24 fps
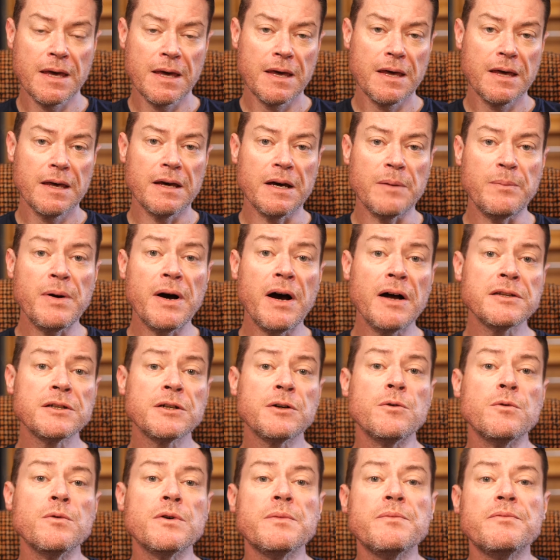A
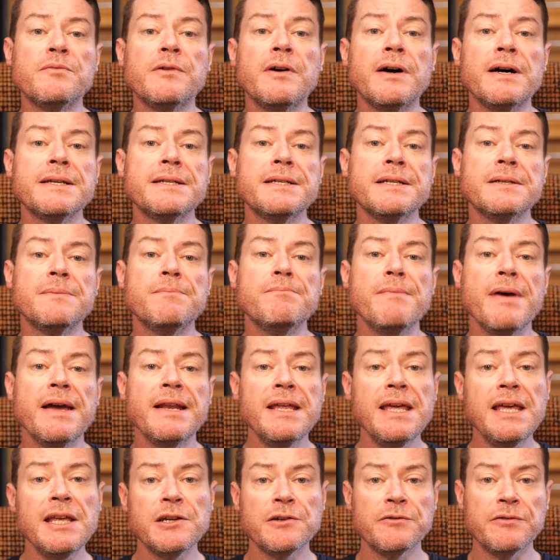particle comprises
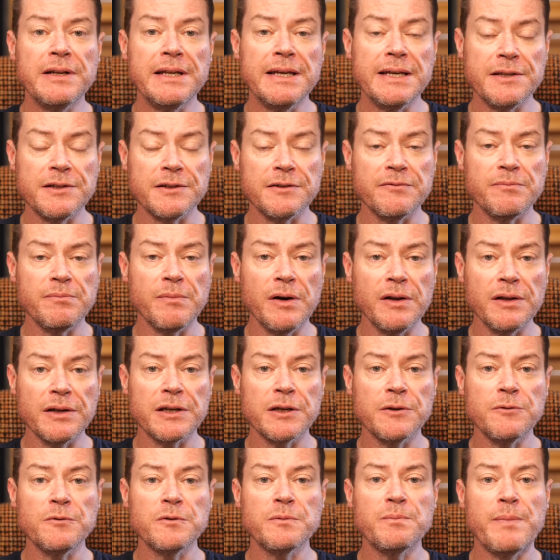many trillions of
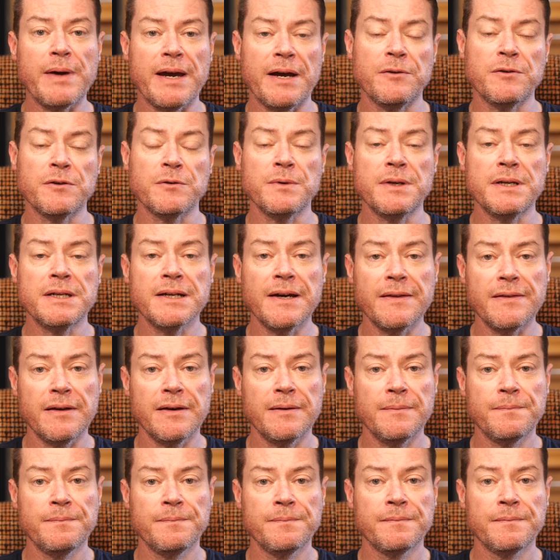molecules bound to each other.